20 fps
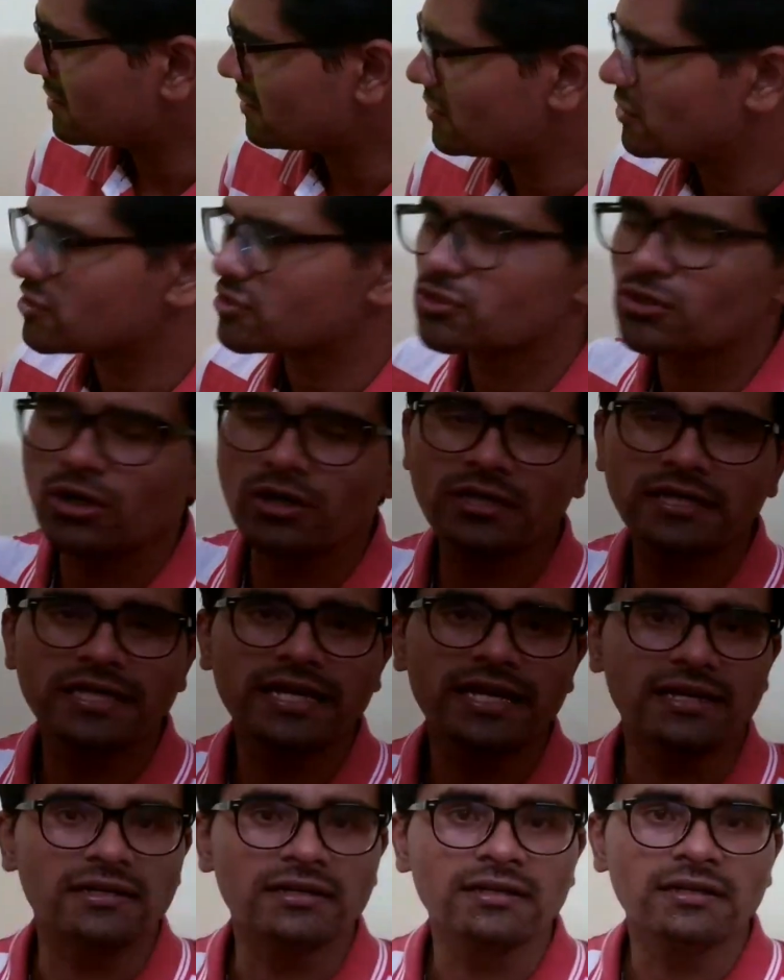does not
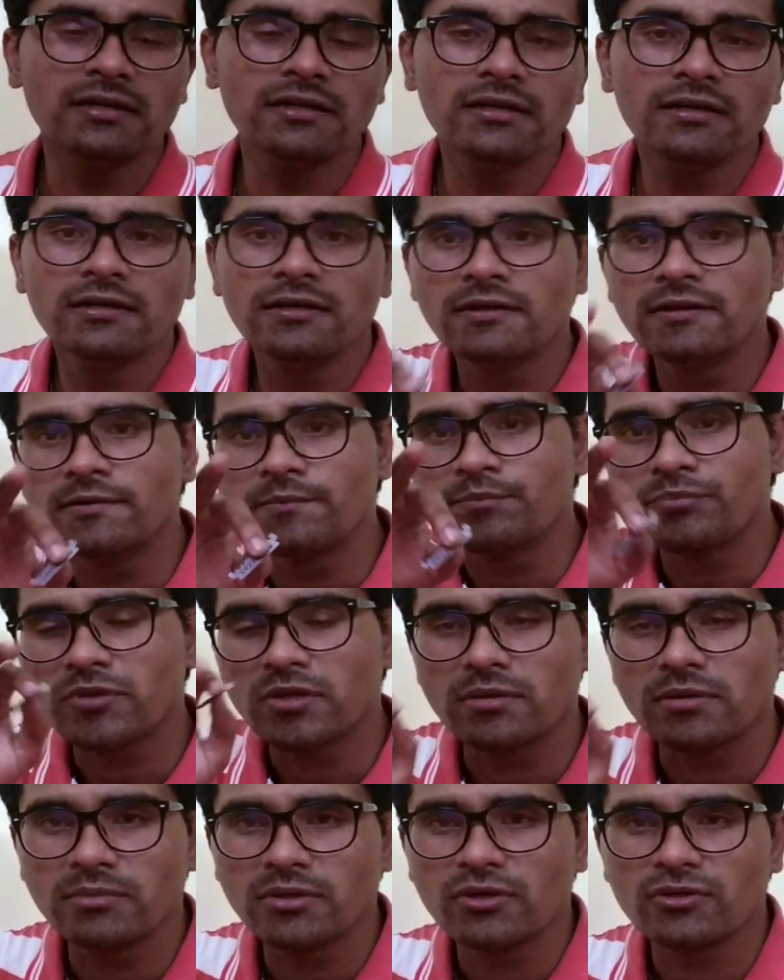get,
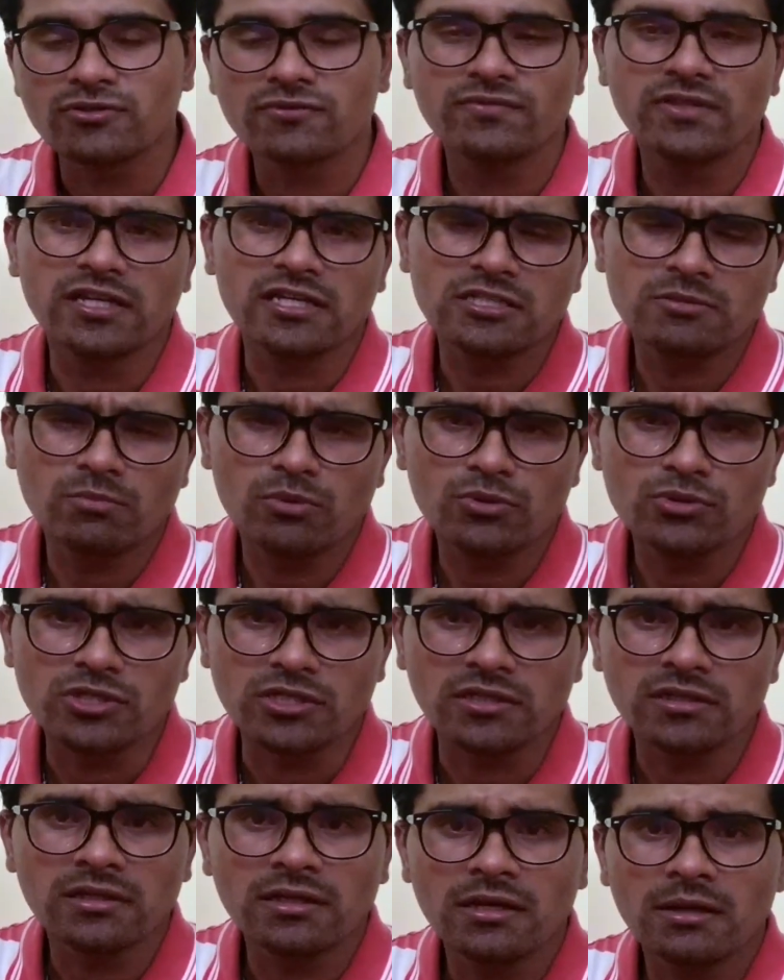because of the
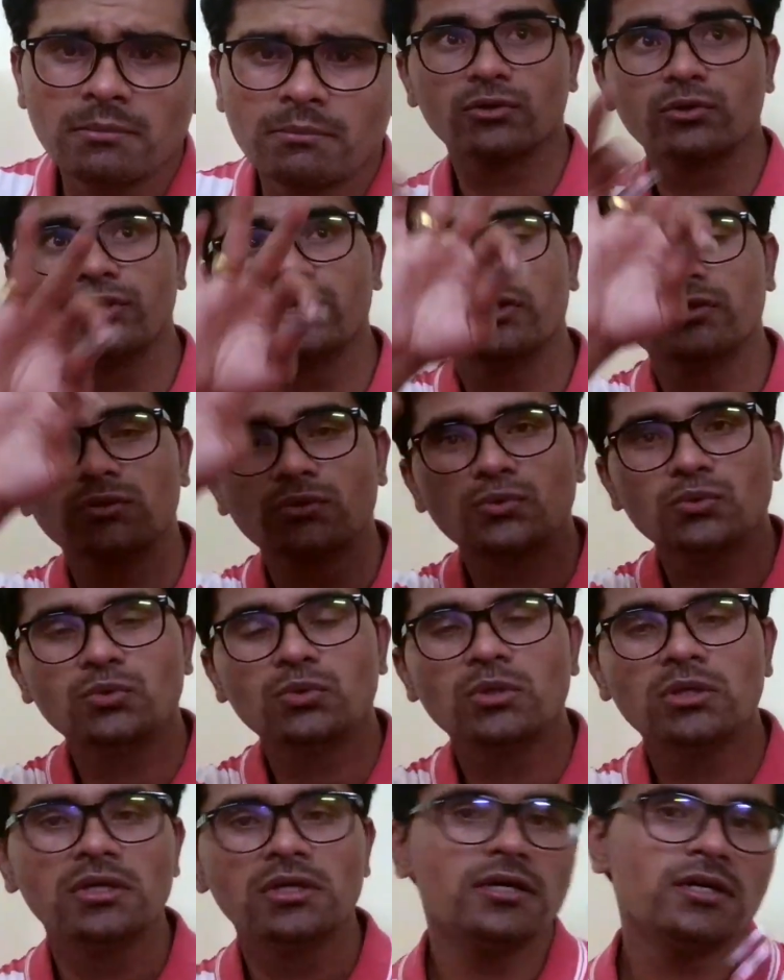exposure, going to
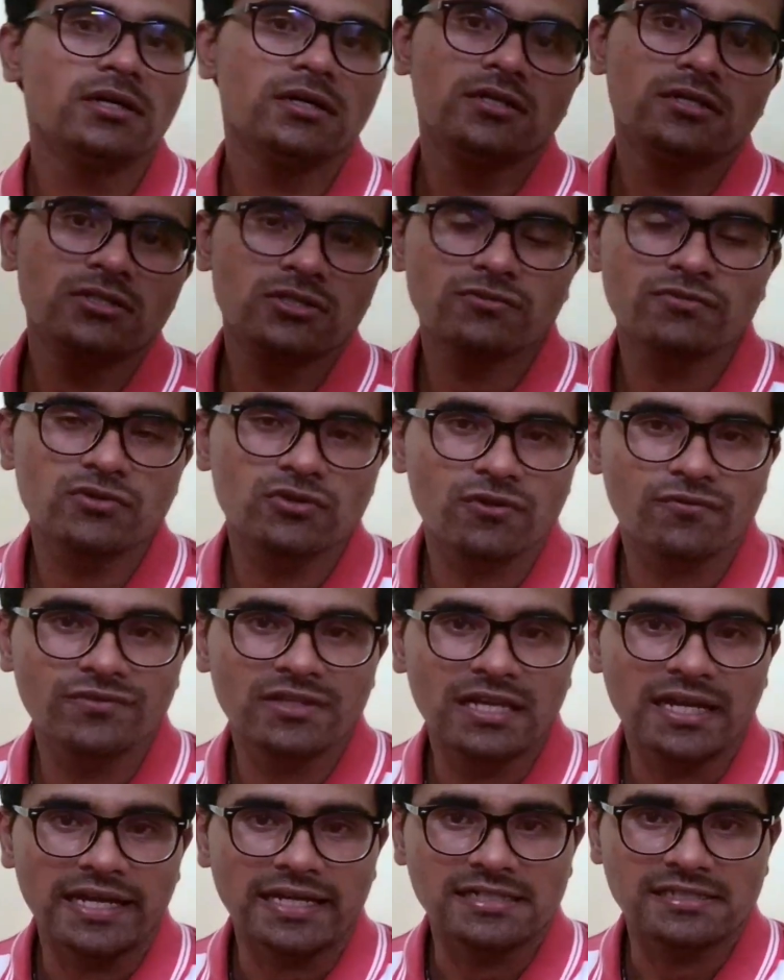switch off the
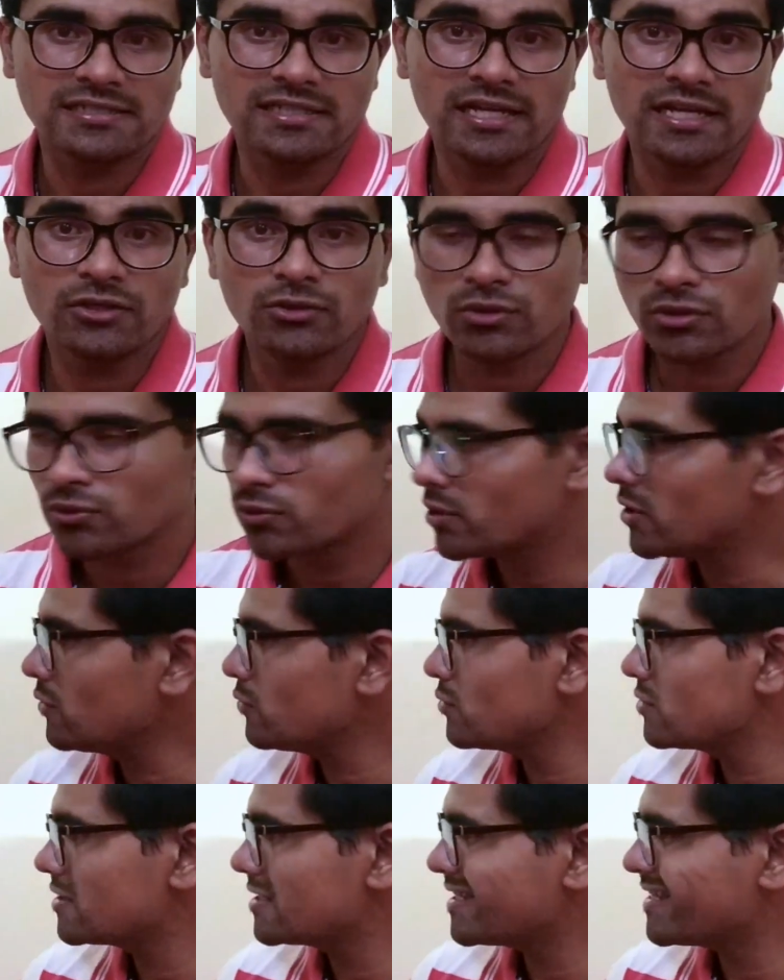lights, and you are going
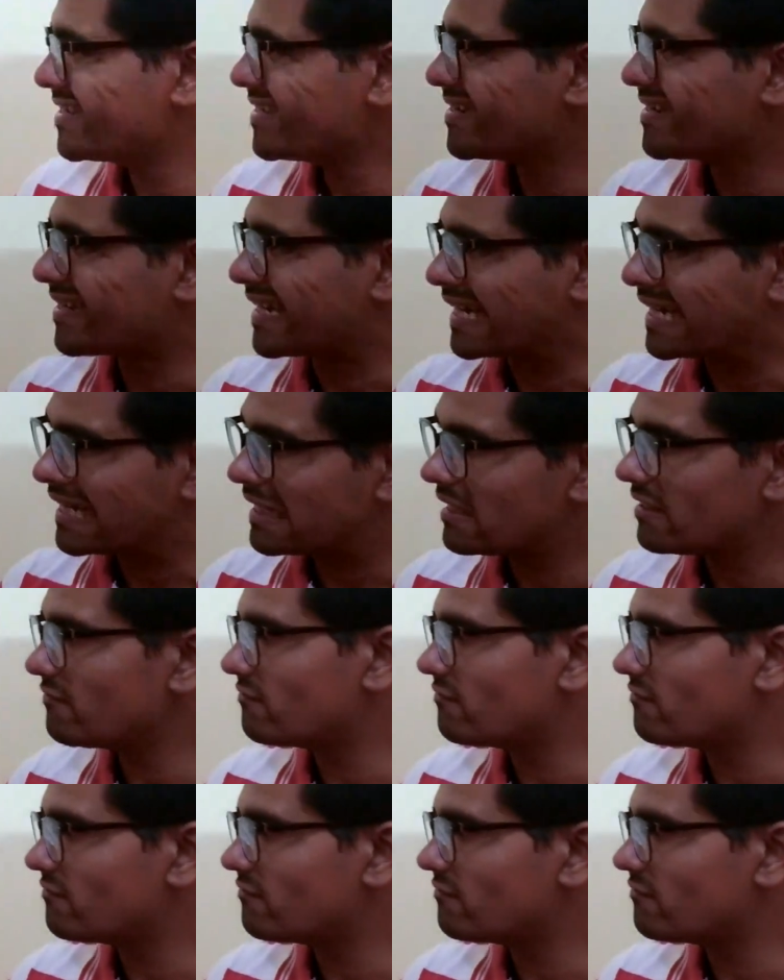to see a really